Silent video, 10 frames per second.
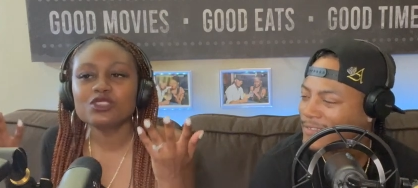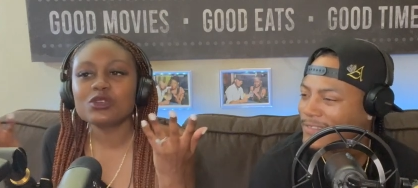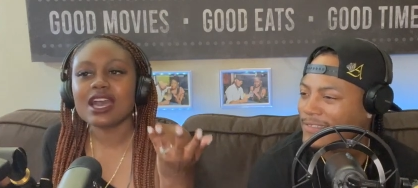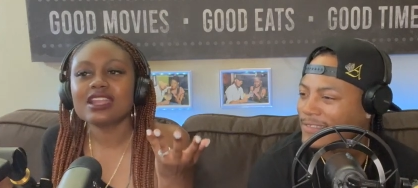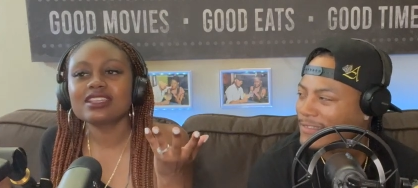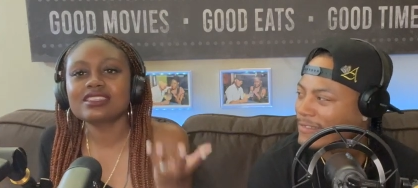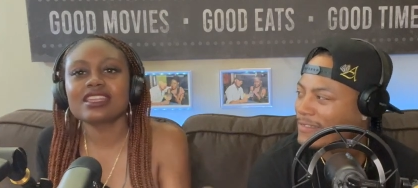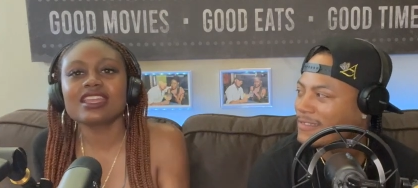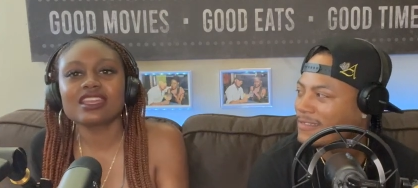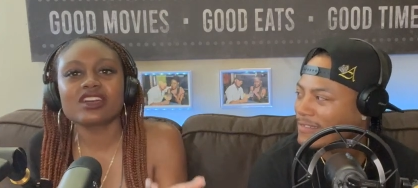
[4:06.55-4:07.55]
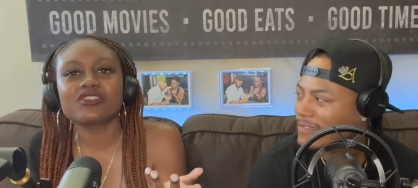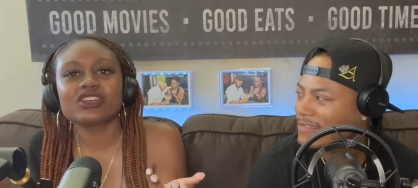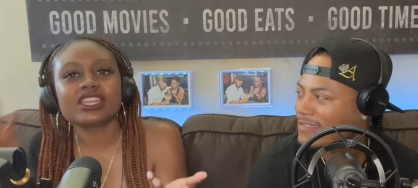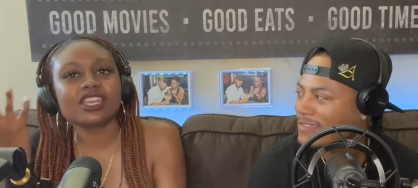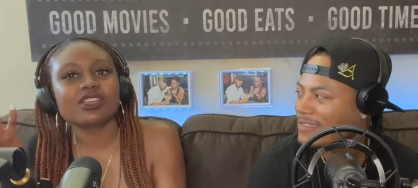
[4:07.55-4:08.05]
Speaker 1: you gotta think of
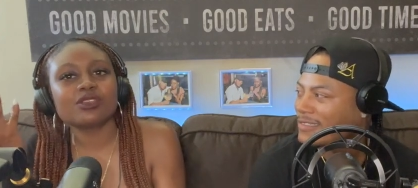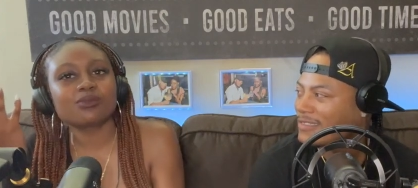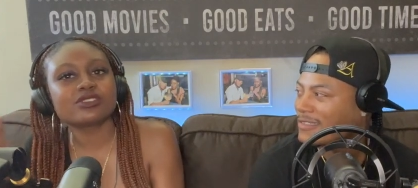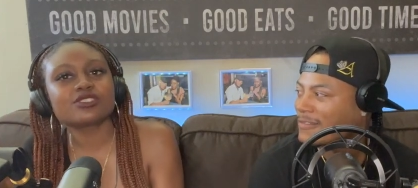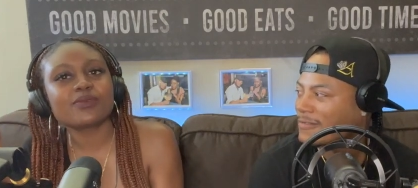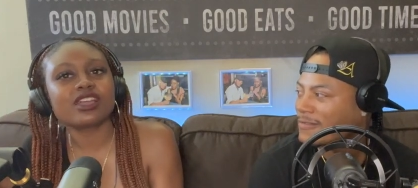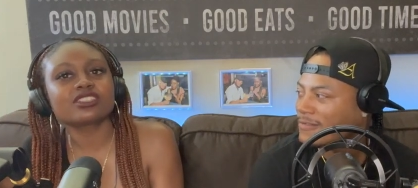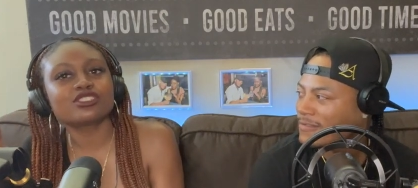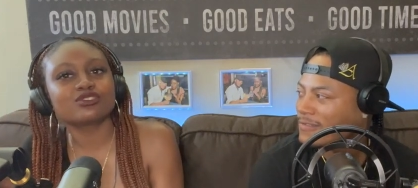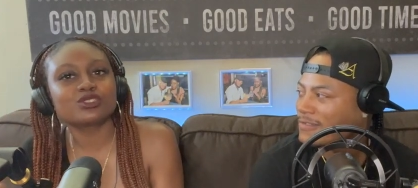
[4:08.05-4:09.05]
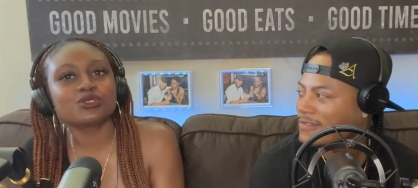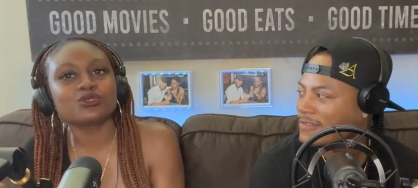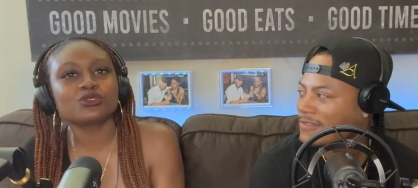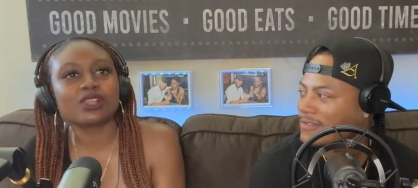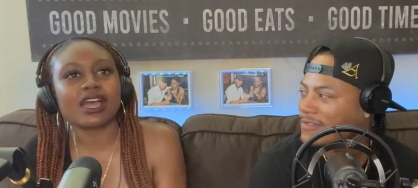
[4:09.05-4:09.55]
a kid perspective too.
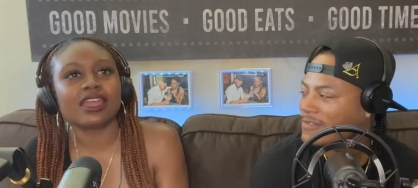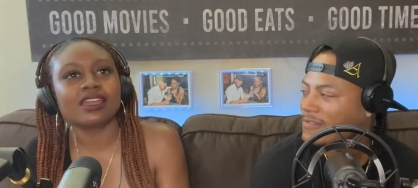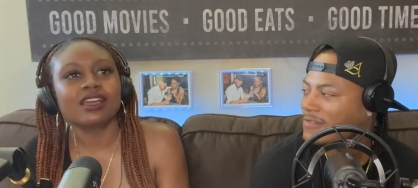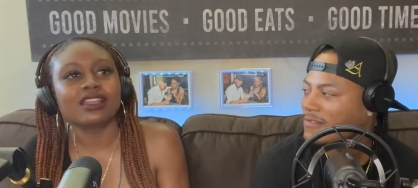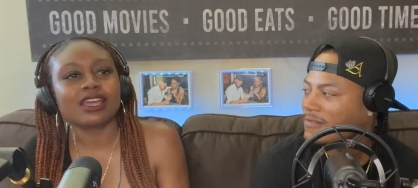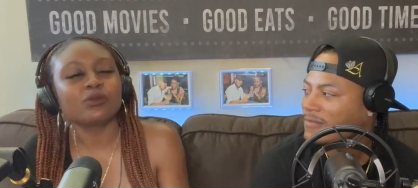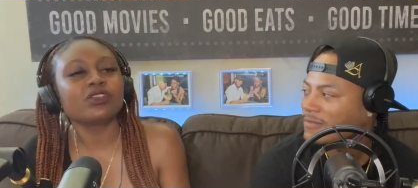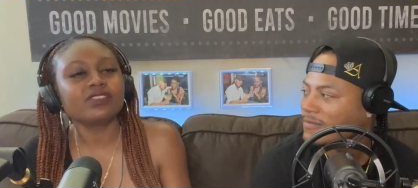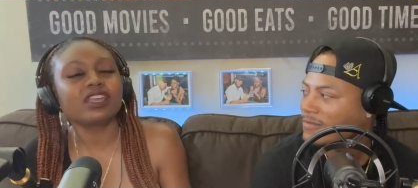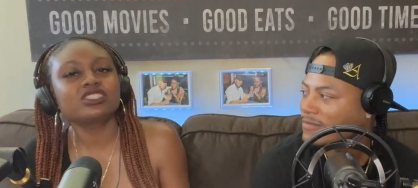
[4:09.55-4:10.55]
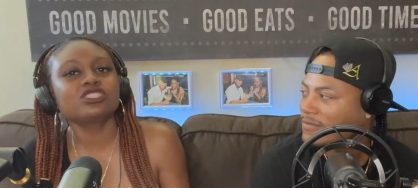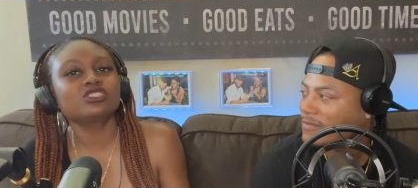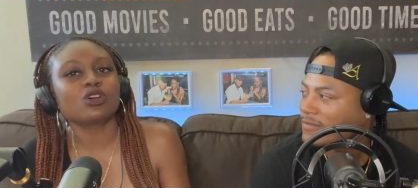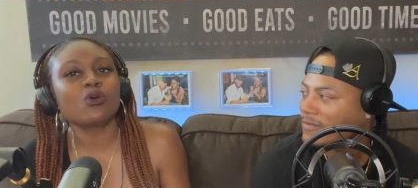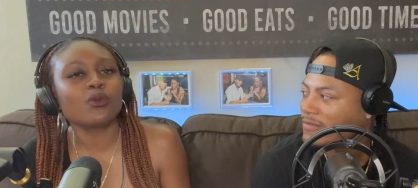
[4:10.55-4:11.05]
Like, like, what if they
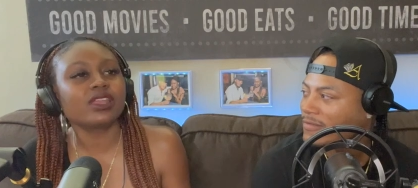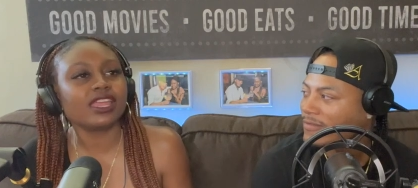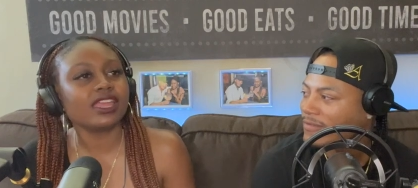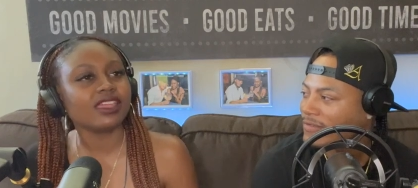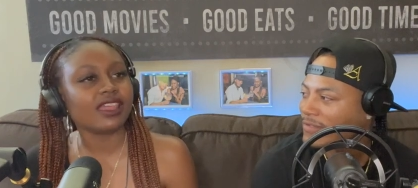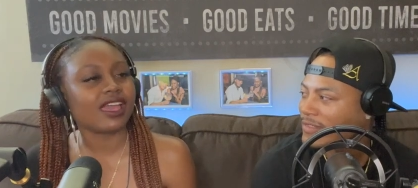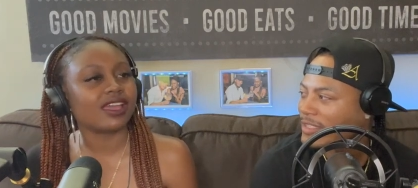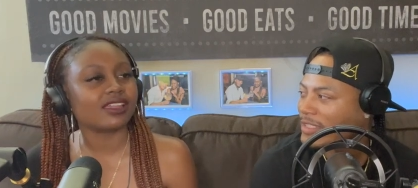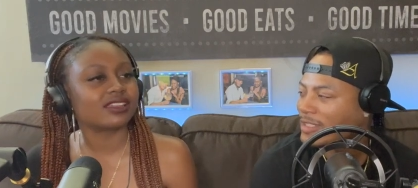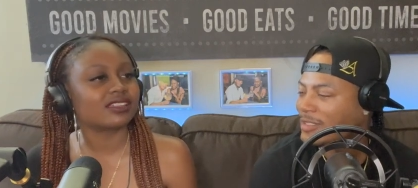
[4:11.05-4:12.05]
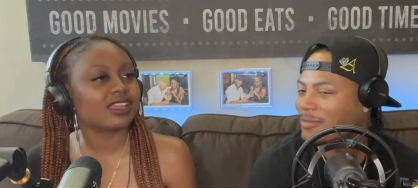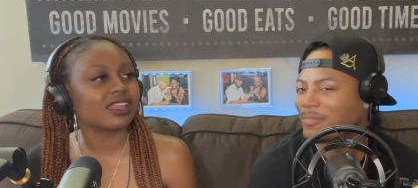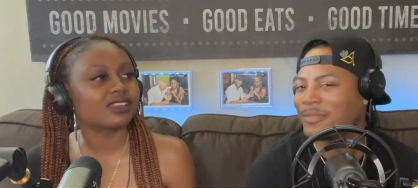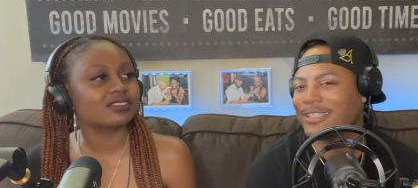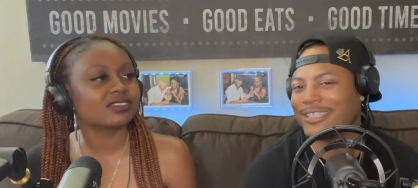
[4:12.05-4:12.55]
just don't want to hear that?
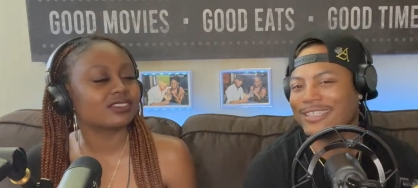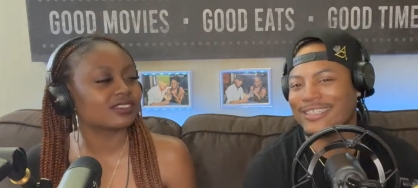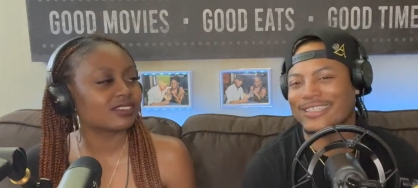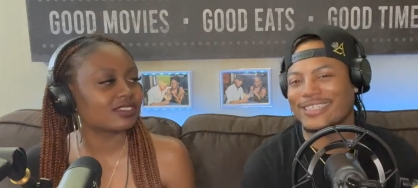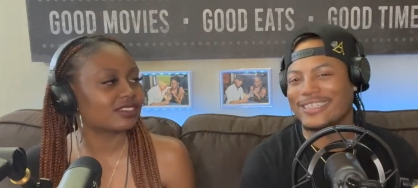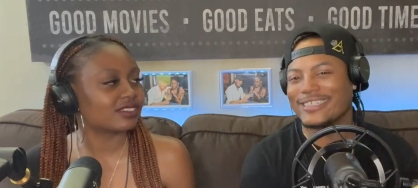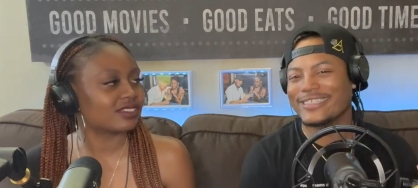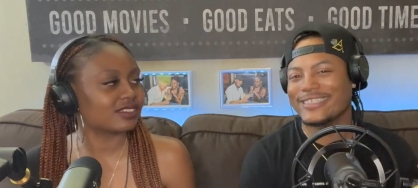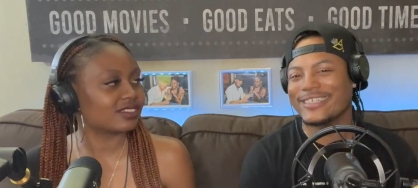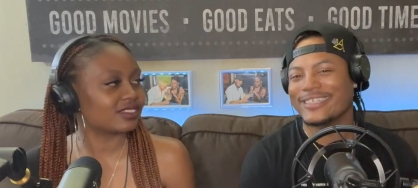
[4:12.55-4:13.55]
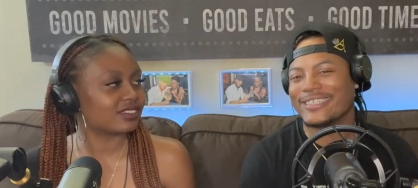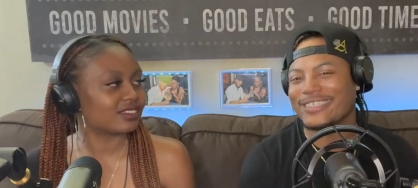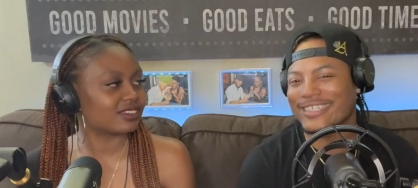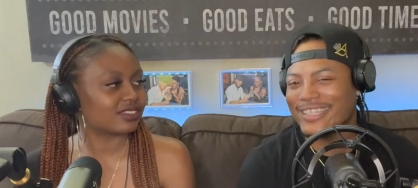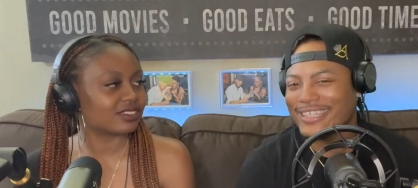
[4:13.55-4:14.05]
Like, but
Speaker 2: then again,
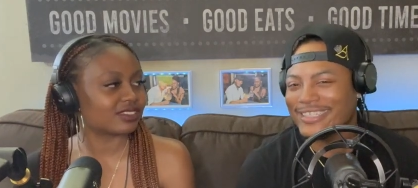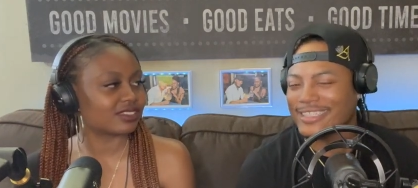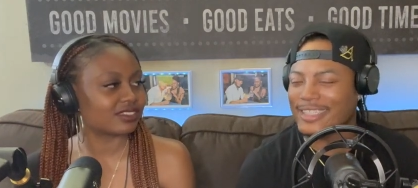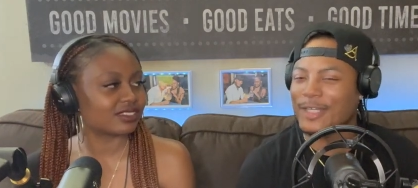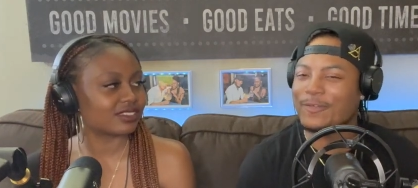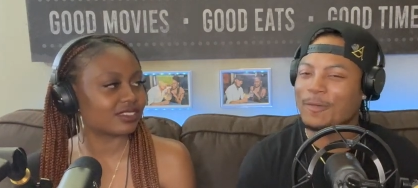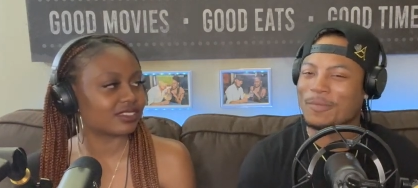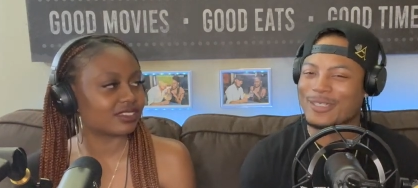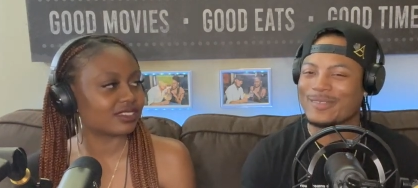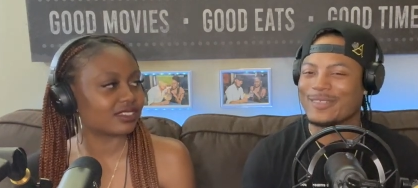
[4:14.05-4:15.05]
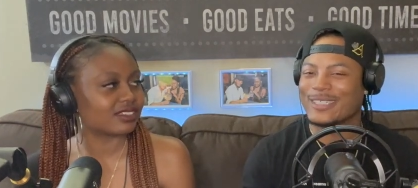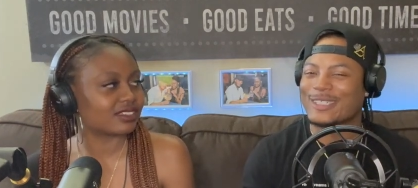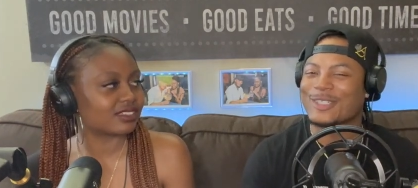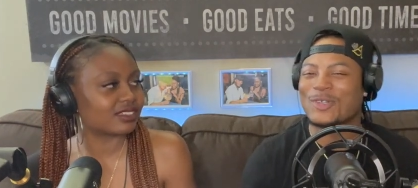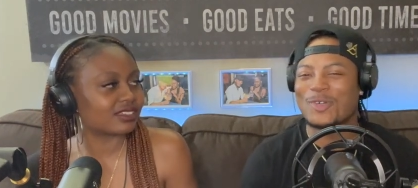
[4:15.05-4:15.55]
like say if a parent
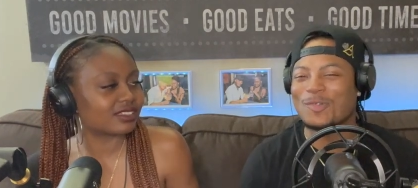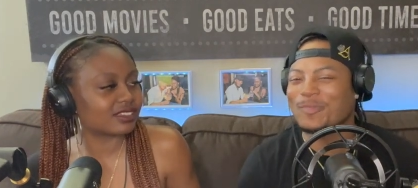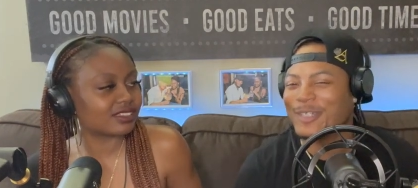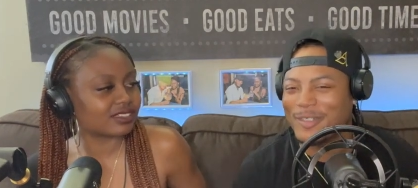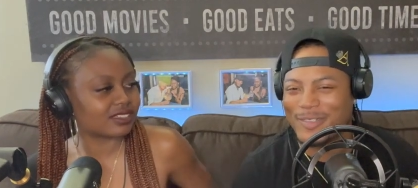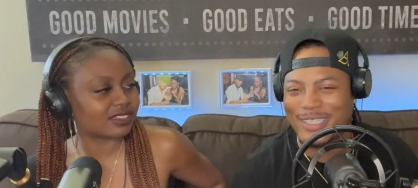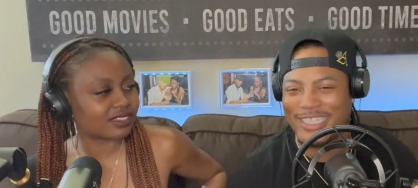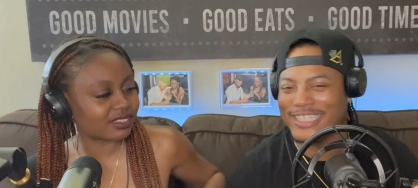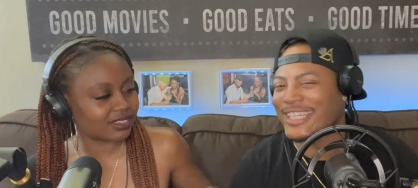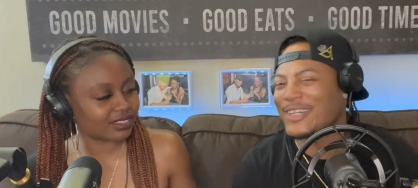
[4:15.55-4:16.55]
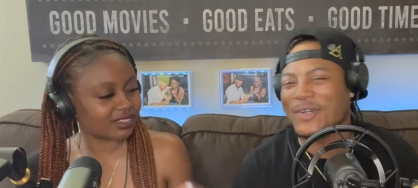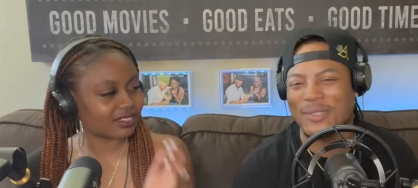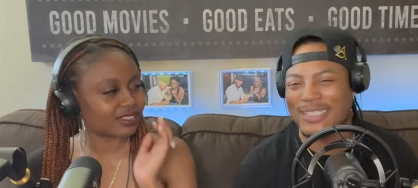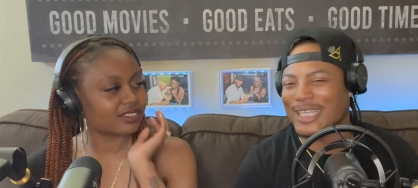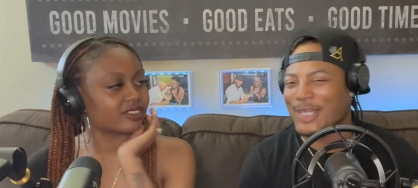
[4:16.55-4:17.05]
is a cool parent, like they
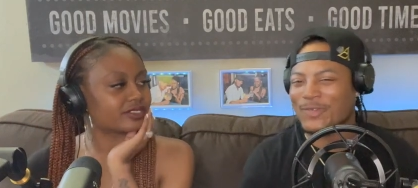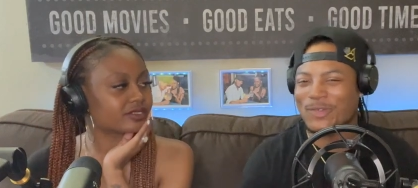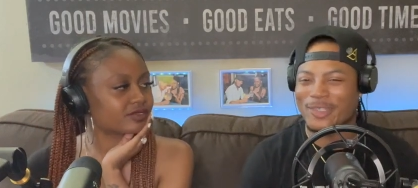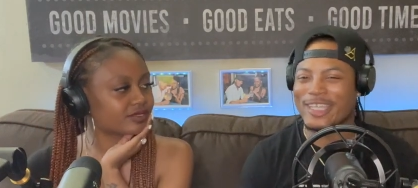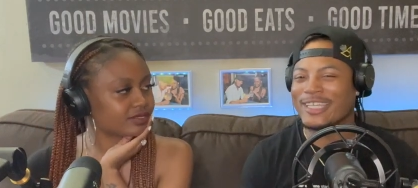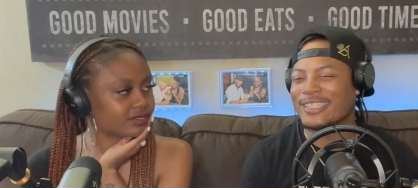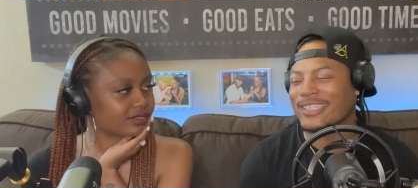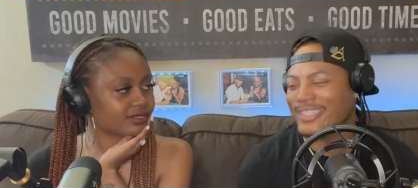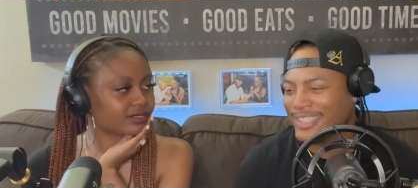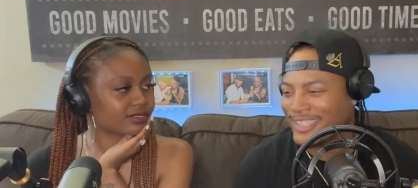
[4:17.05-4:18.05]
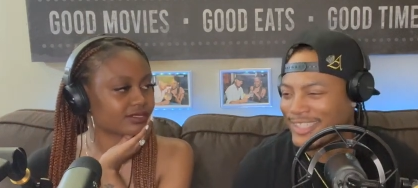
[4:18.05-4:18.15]
always laughing with their kid.